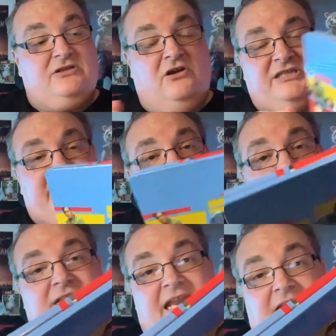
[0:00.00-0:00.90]
not a single
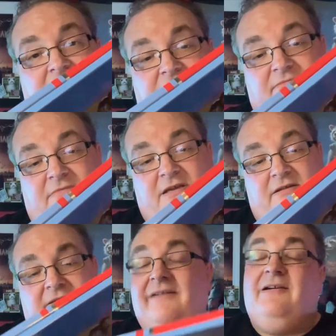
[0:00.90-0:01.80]
dent.
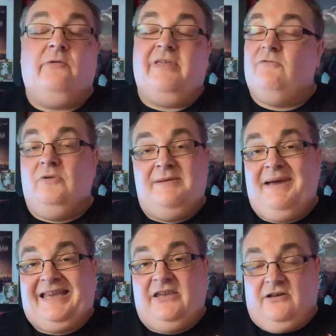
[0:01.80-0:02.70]
They're they're all
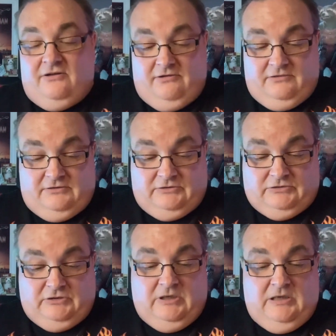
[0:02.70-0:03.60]
immaculate.
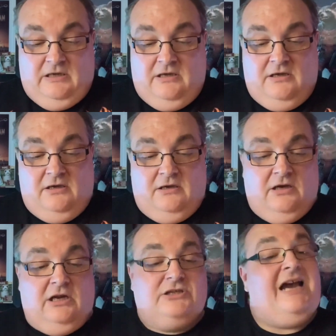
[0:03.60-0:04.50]

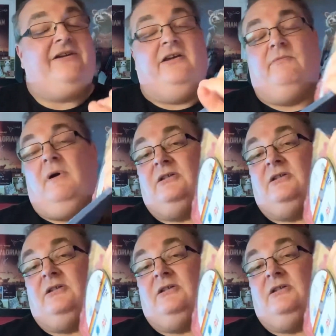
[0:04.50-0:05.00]
And I'll tell you. I'll